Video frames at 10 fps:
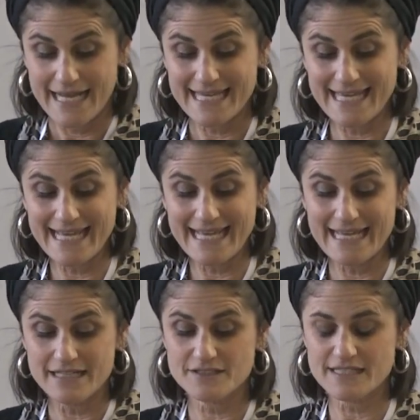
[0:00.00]

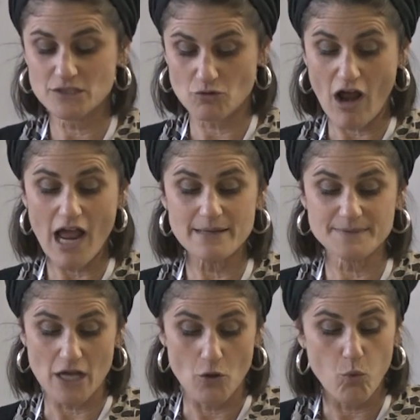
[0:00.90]
he
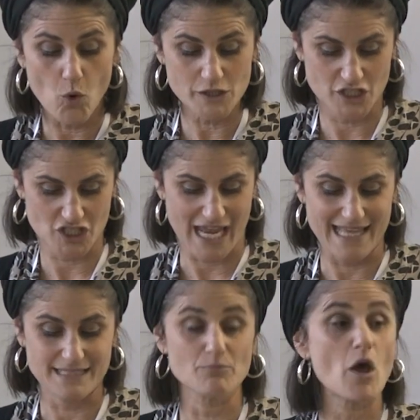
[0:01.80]
describes a
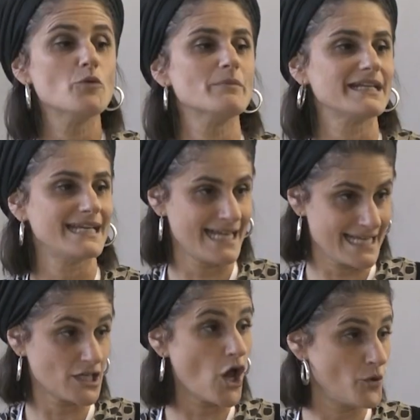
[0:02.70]
watershed moment in
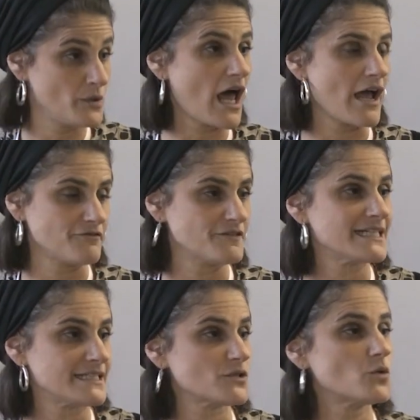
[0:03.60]
his own life, in
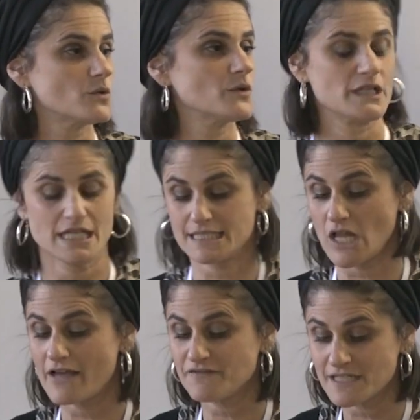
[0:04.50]
his in his
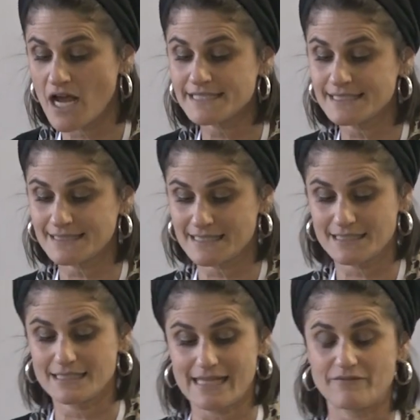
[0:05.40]
life in
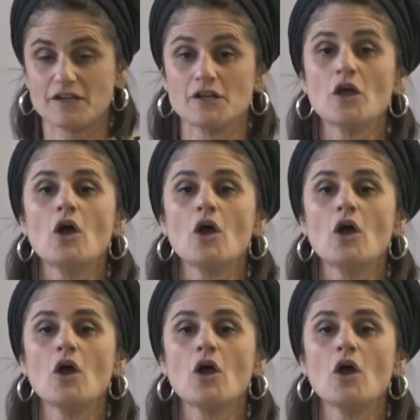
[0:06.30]
1967,